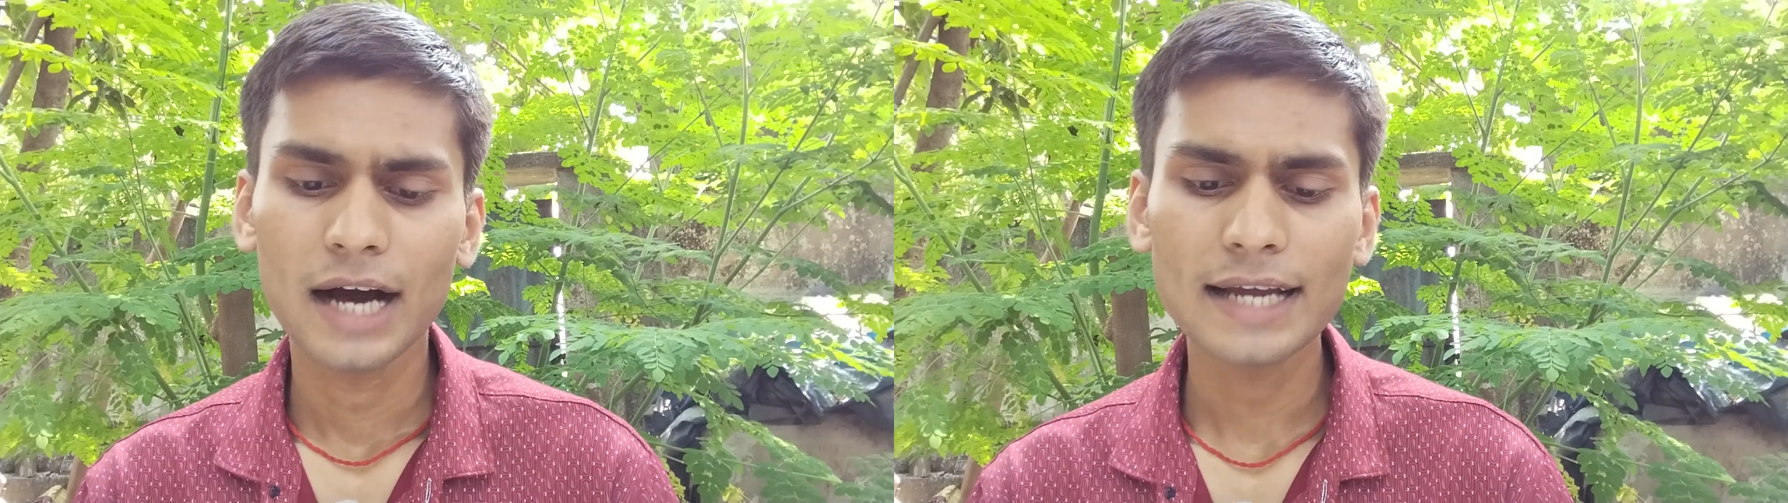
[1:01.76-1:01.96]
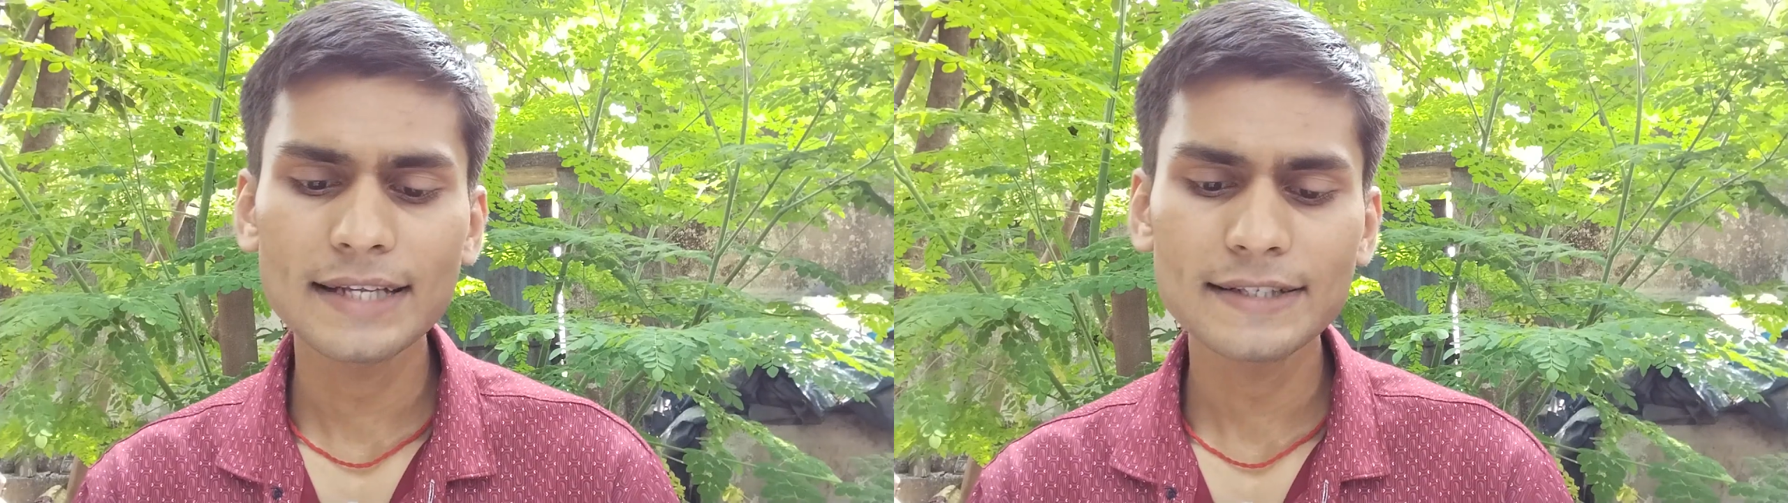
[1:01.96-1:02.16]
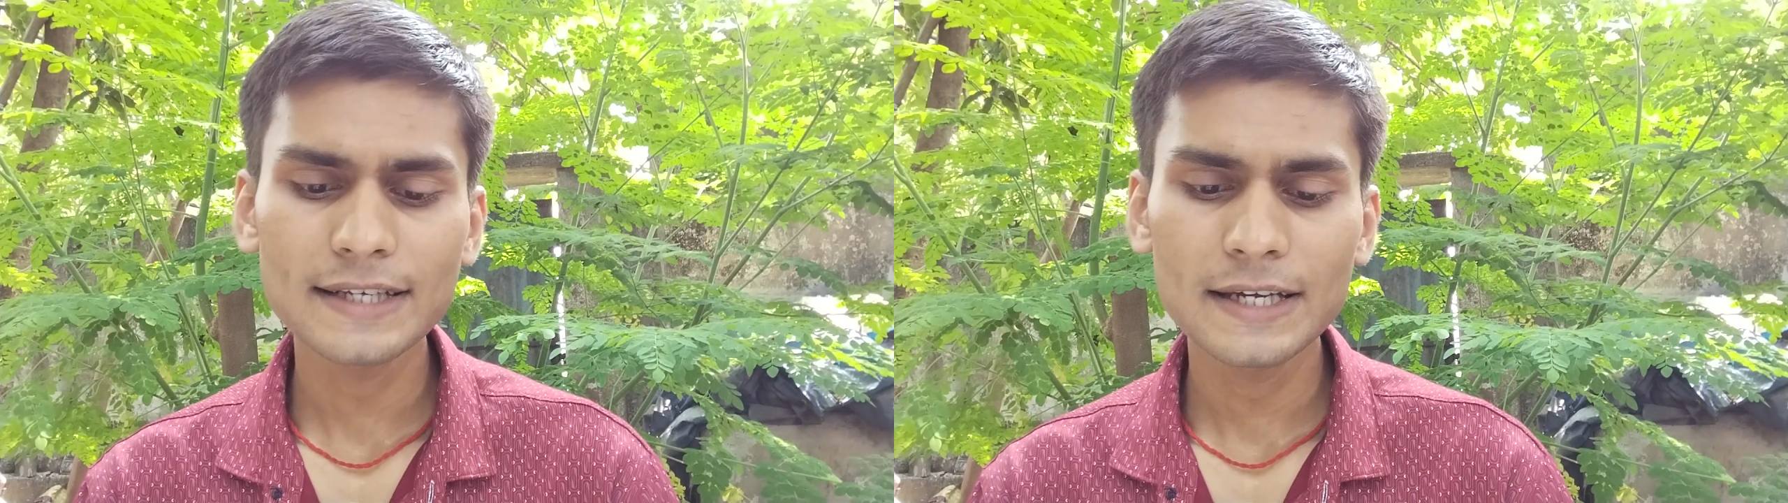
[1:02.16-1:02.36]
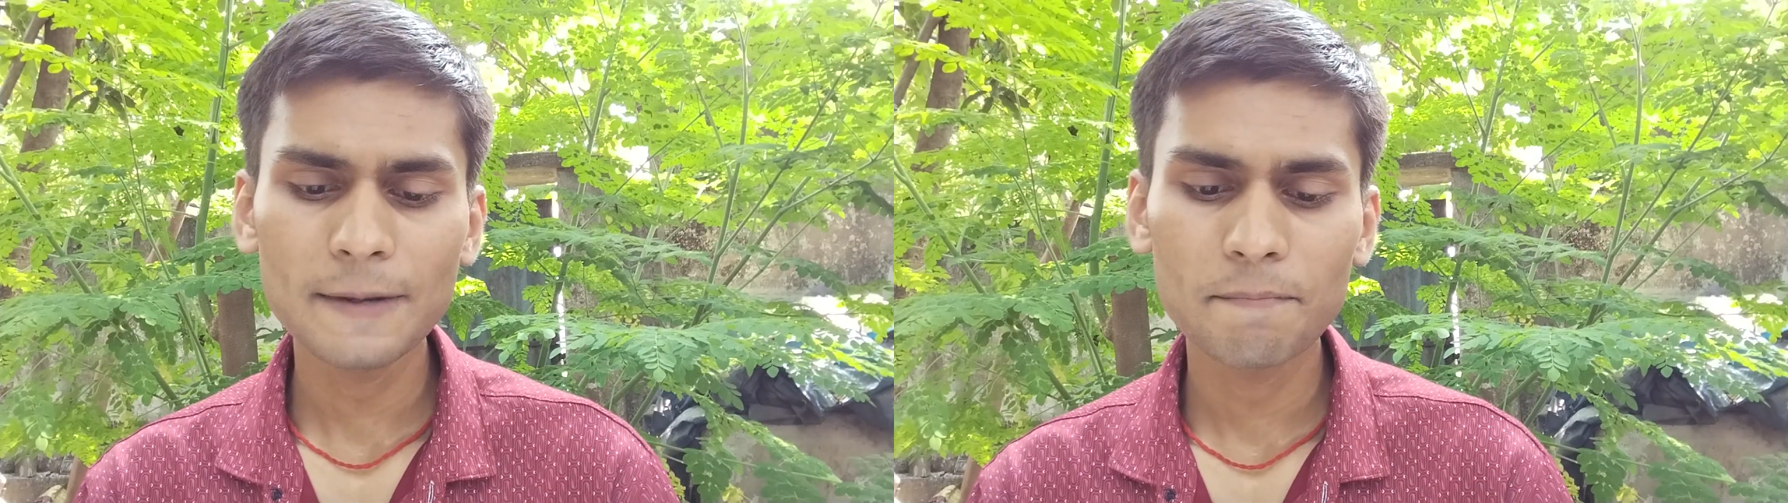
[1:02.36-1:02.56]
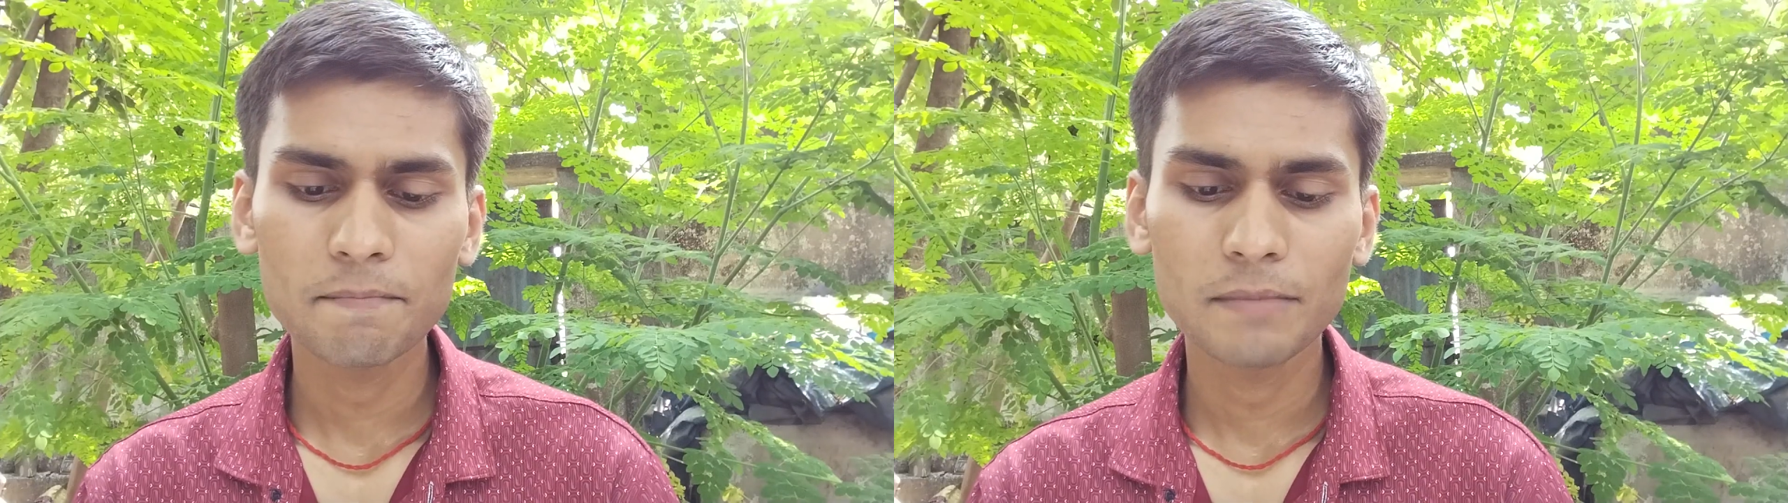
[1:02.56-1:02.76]
I can
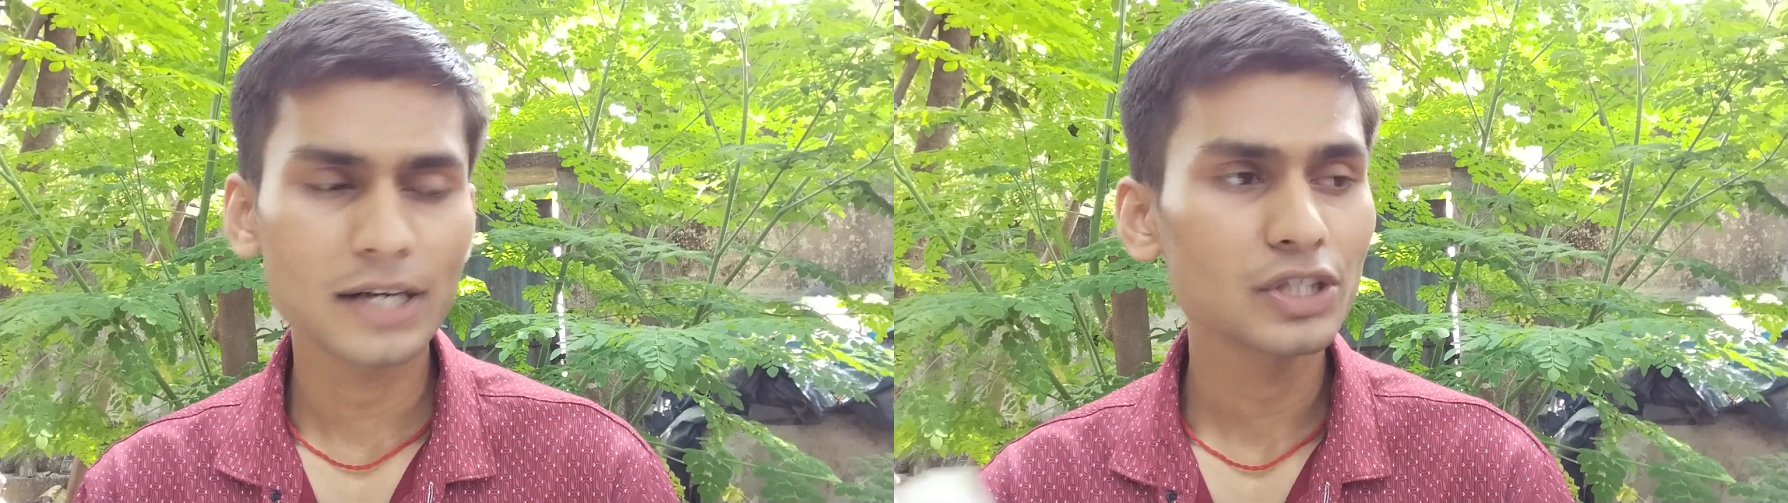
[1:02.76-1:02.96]
say, I